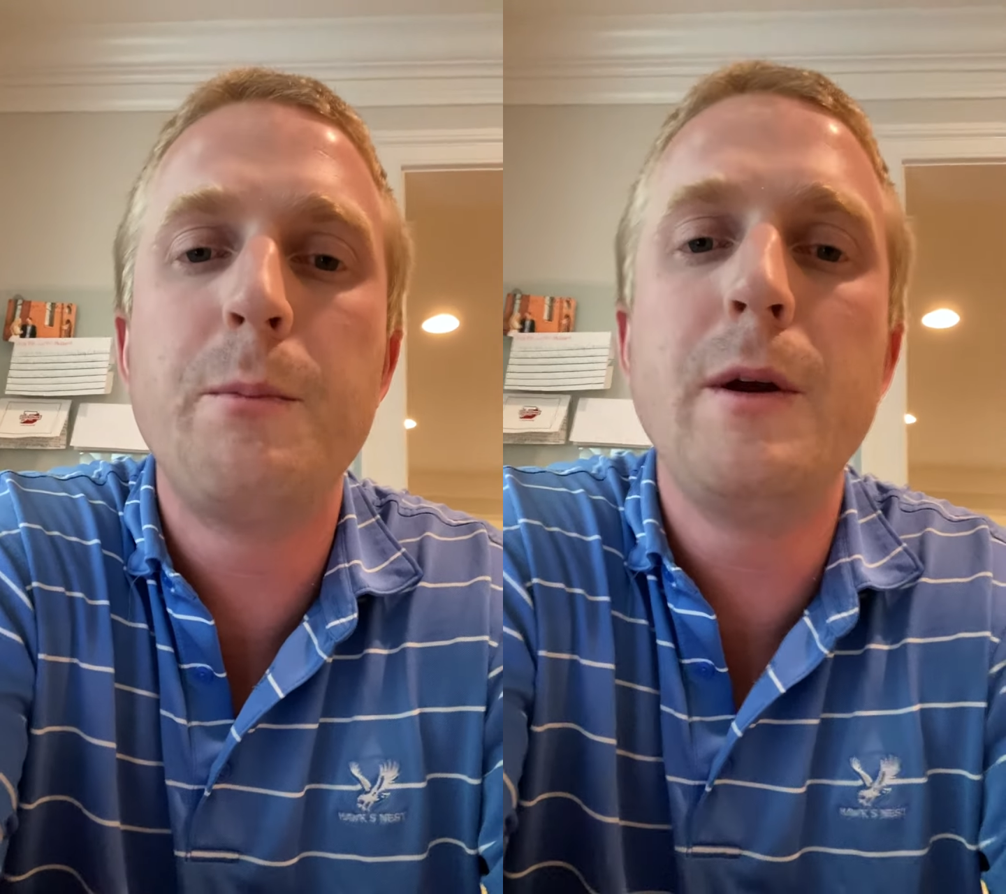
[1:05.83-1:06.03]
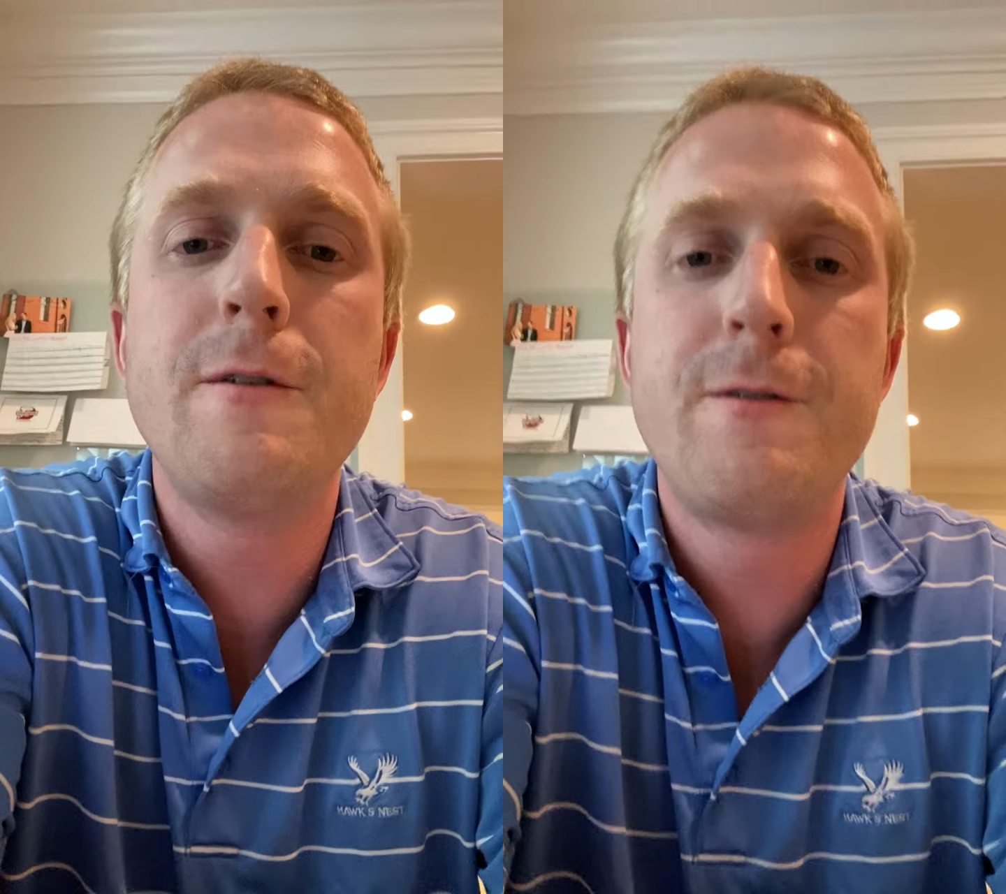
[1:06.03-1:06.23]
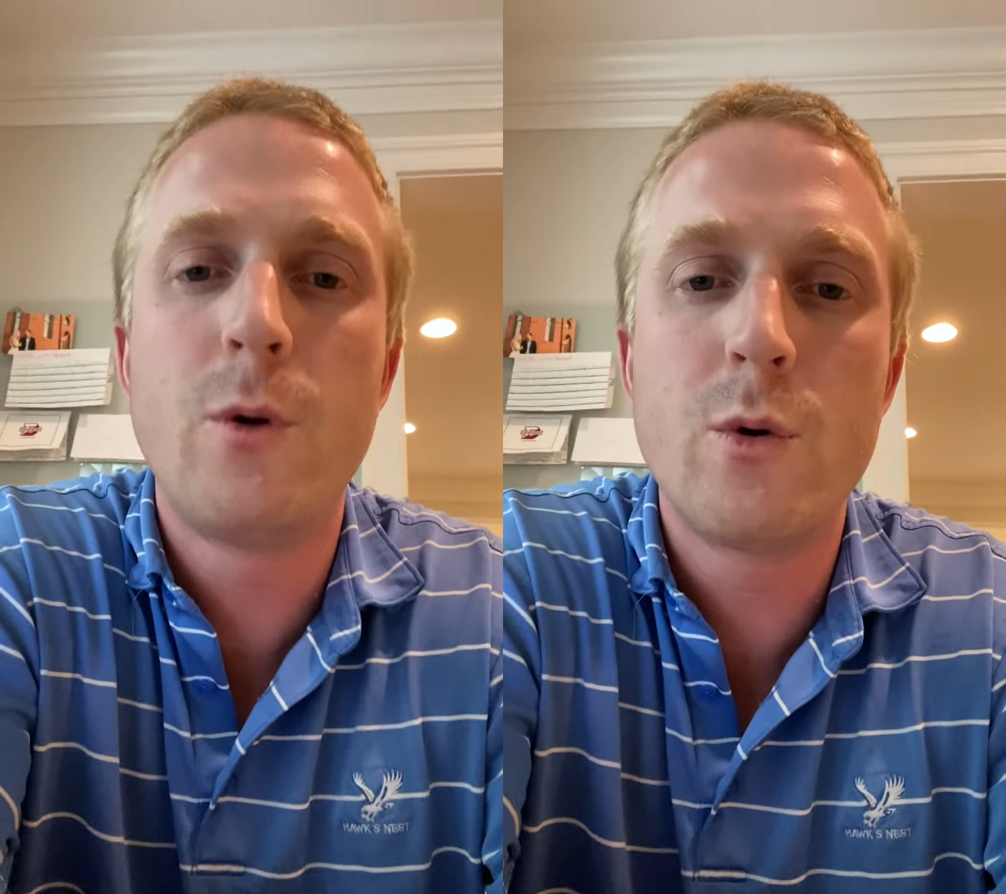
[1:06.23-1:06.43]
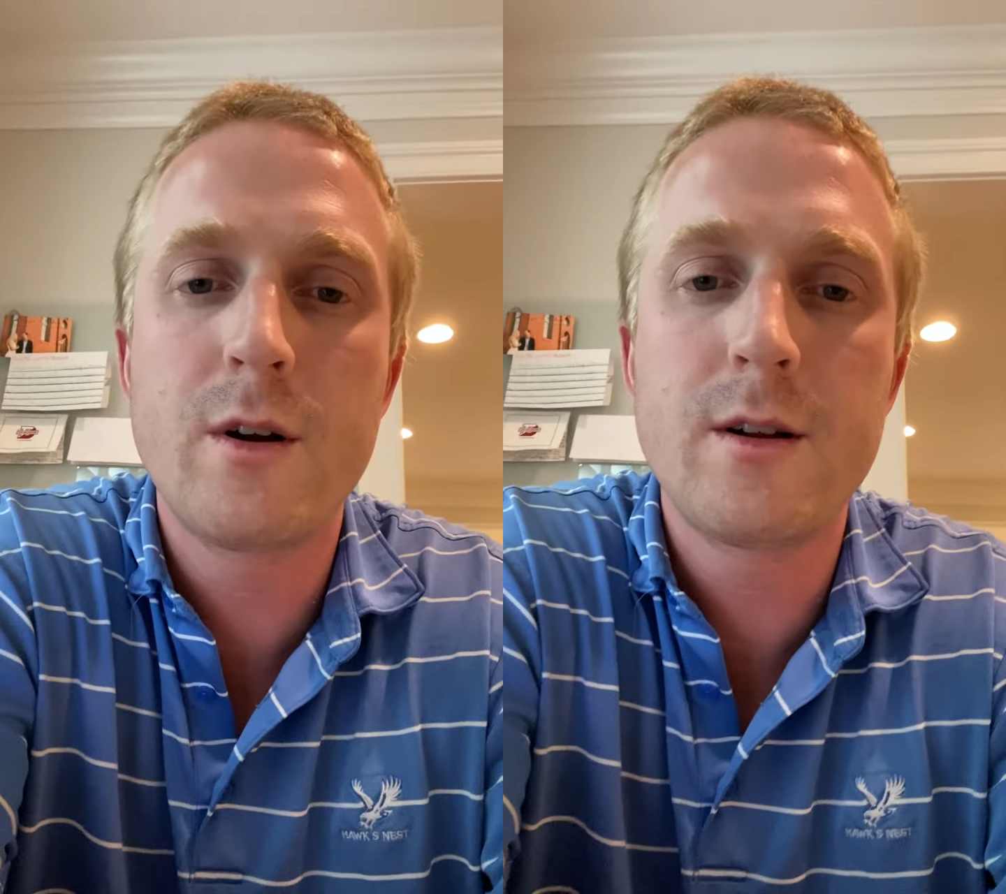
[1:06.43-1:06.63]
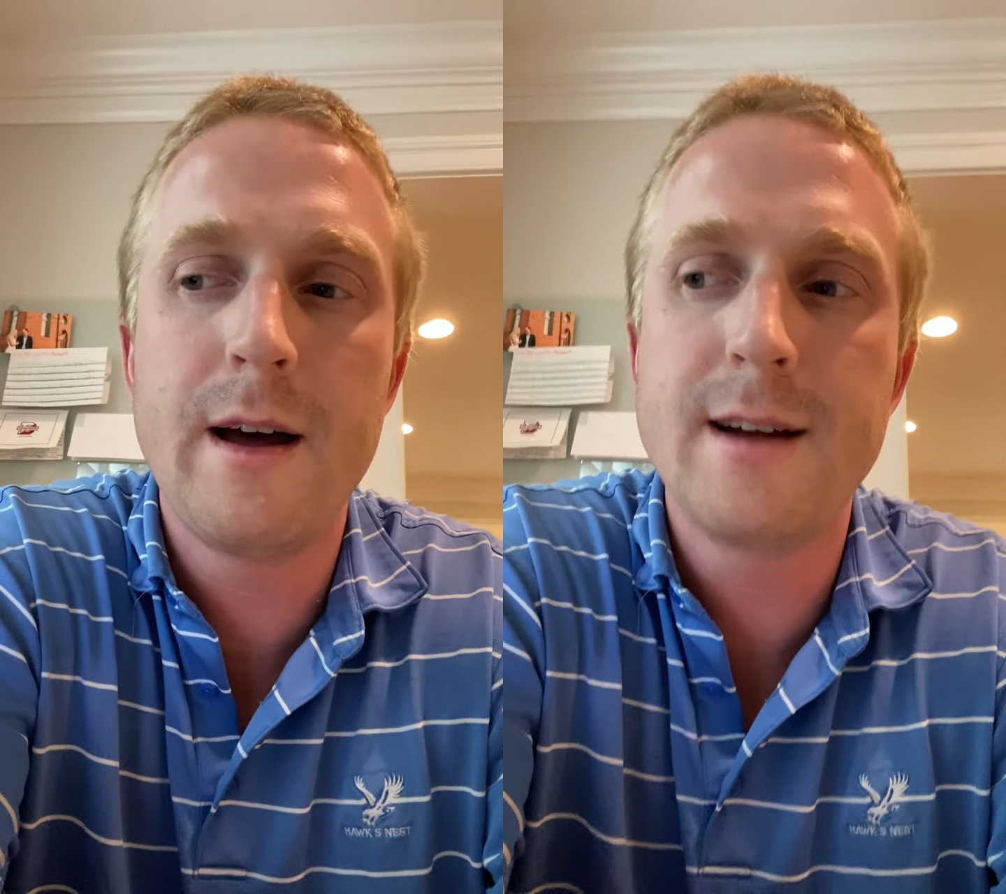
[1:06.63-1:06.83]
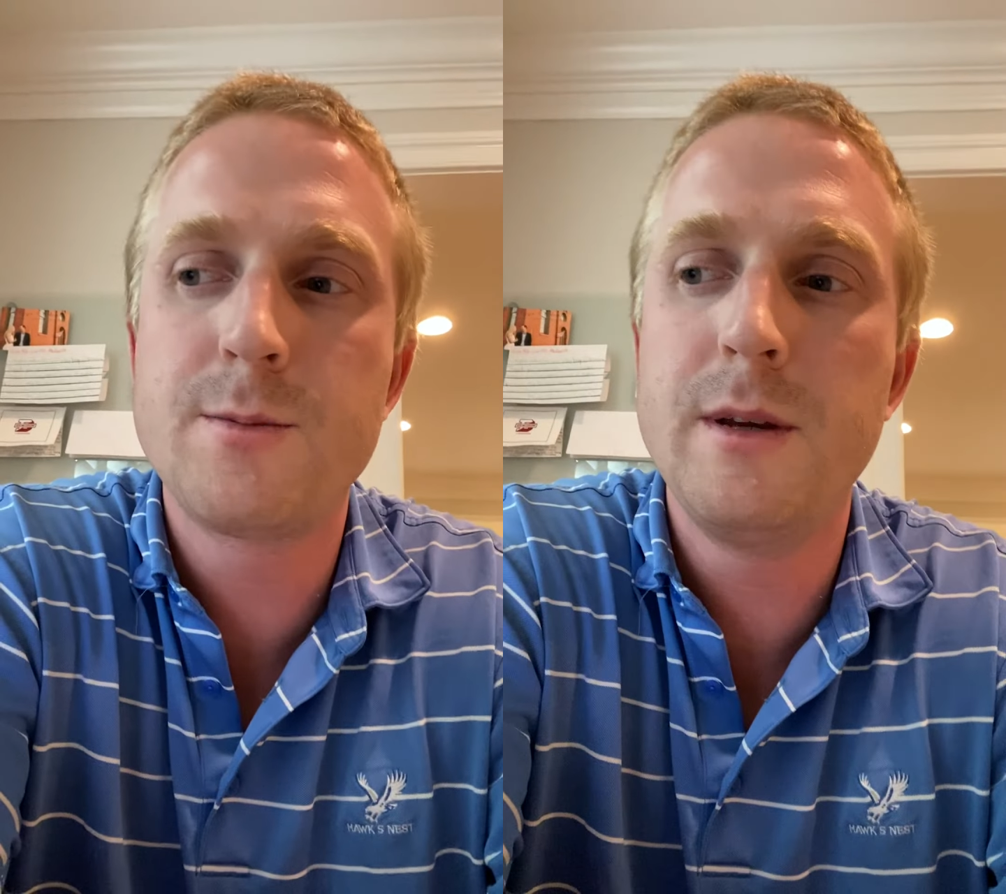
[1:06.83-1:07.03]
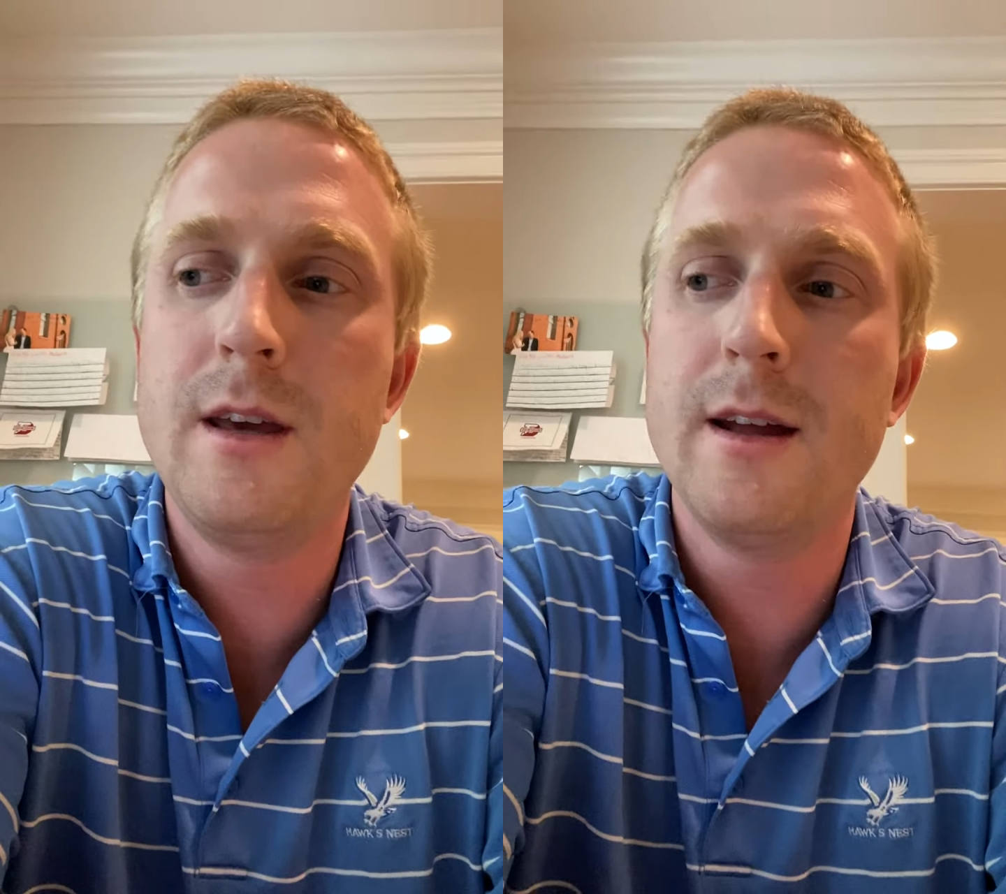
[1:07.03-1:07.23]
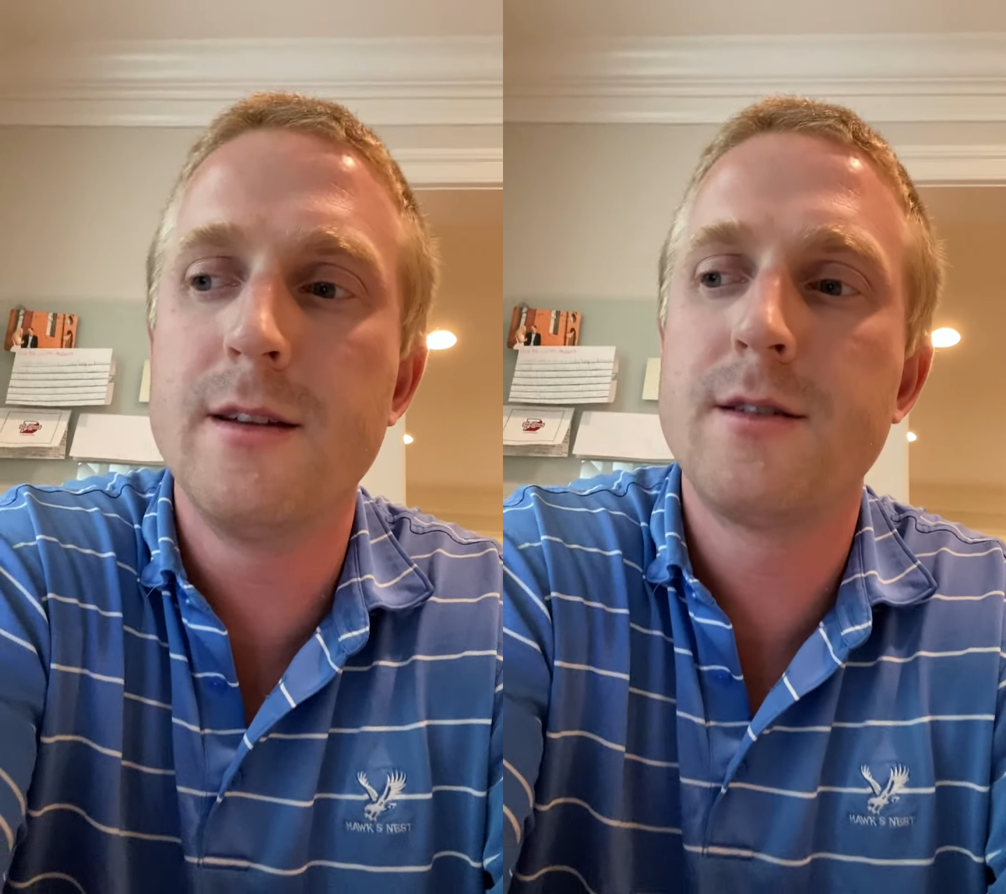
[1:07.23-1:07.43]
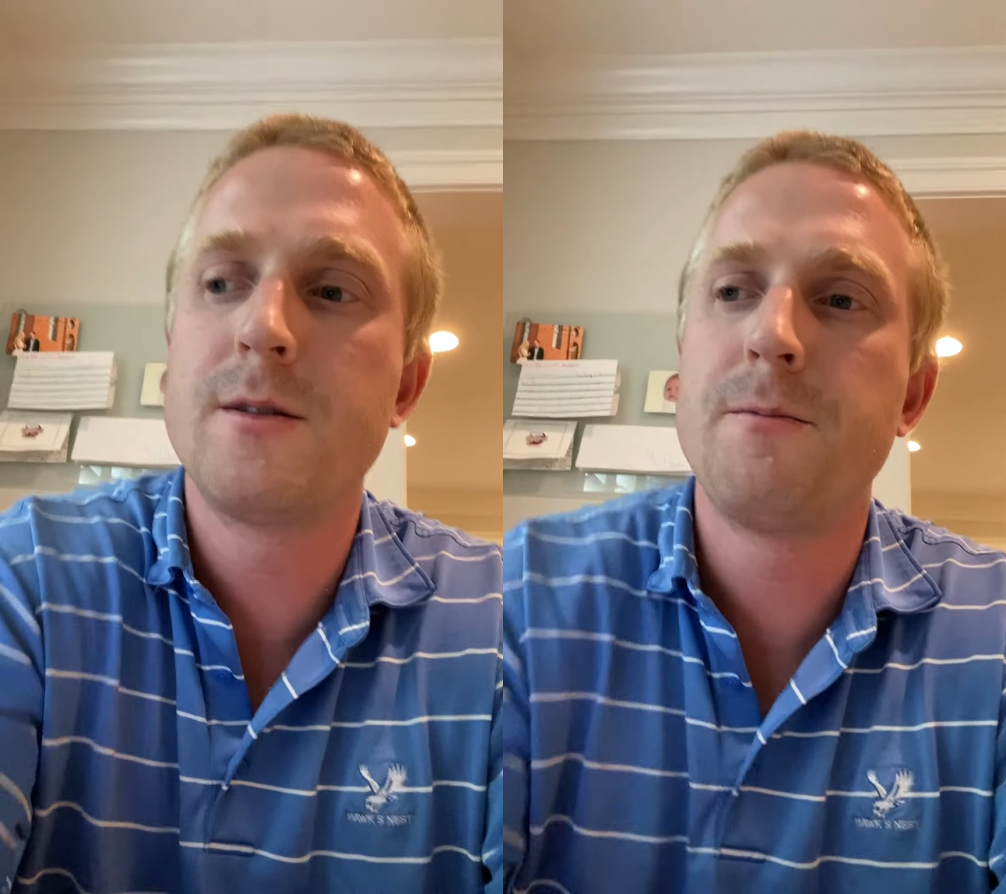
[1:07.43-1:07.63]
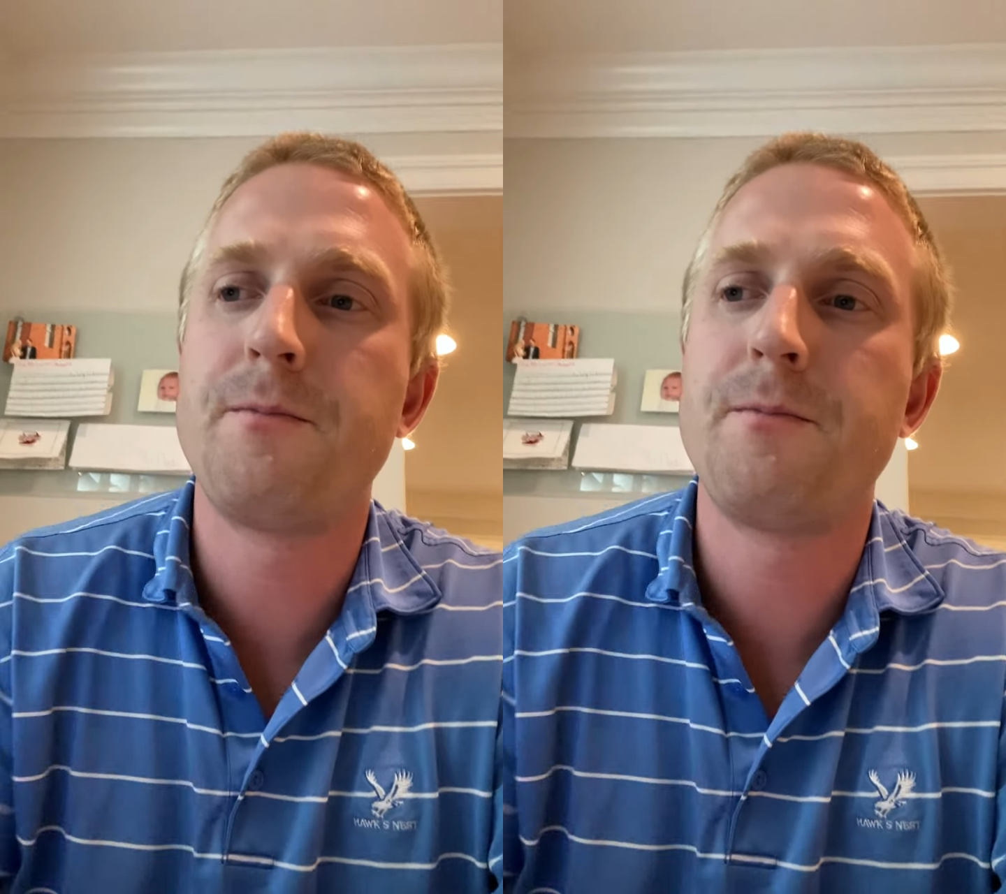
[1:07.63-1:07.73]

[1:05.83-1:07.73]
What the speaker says: before class begins.